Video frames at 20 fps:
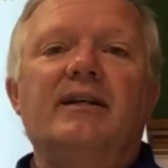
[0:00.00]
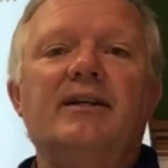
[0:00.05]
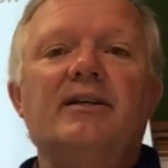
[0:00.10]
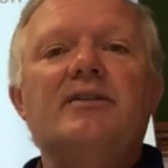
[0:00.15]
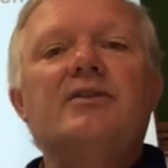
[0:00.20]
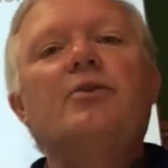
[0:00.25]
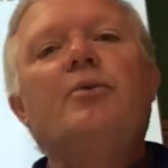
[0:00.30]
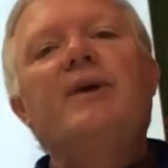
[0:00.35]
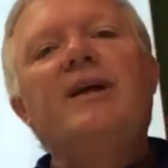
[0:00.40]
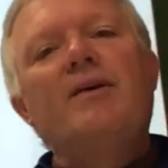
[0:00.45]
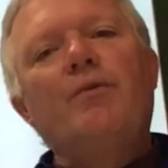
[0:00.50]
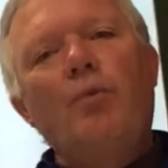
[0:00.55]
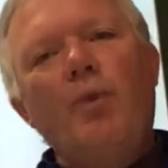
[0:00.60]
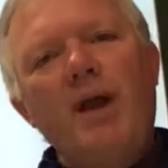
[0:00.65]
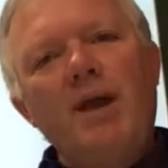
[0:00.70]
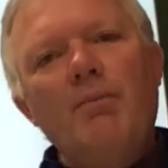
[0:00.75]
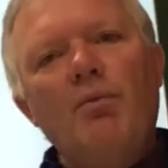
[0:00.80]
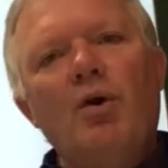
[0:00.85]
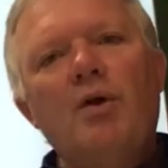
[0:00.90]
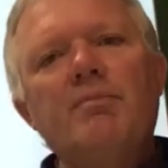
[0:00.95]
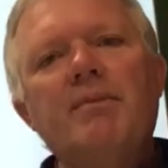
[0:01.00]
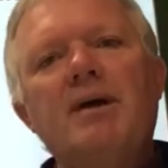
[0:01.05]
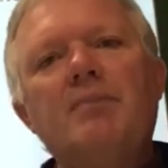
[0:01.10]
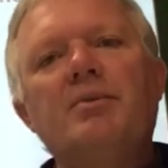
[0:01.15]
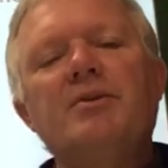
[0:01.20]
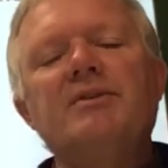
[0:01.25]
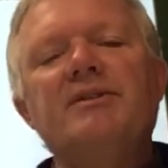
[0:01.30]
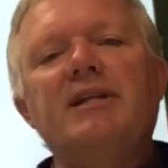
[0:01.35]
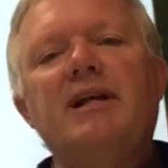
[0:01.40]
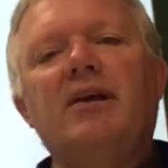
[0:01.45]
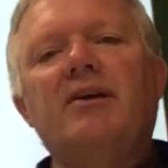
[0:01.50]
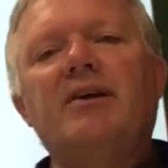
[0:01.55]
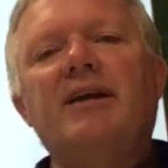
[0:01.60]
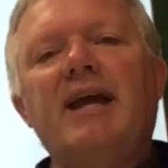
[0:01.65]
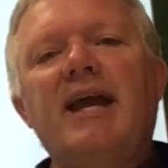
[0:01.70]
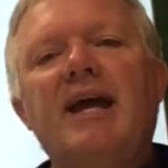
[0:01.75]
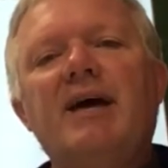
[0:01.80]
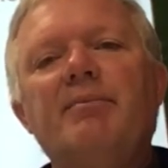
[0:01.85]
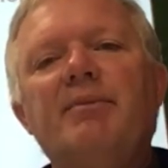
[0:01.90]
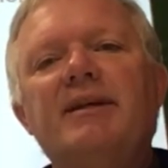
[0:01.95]
So we have way more members in our
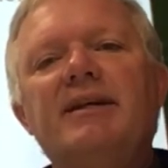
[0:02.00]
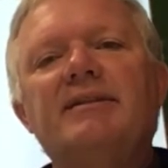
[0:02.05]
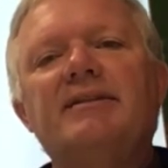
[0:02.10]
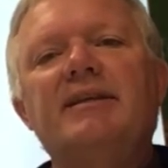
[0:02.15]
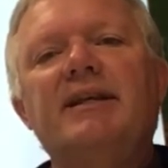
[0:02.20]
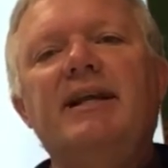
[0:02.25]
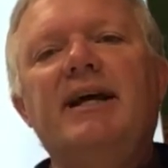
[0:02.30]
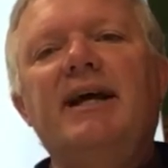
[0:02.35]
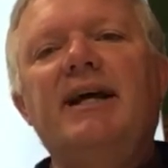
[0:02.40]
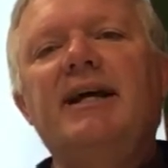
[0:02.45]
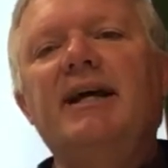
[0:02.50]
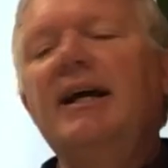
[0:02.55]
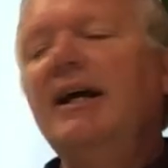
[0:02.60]
cabinet today.